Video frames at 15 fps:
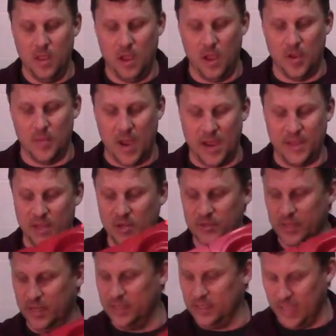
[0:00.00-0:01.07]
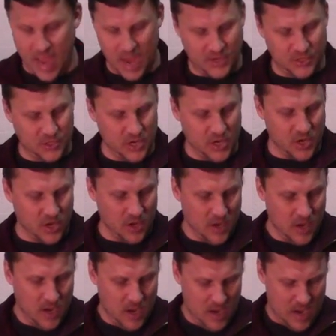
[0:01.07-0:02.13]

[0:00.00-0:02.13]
I used these last year.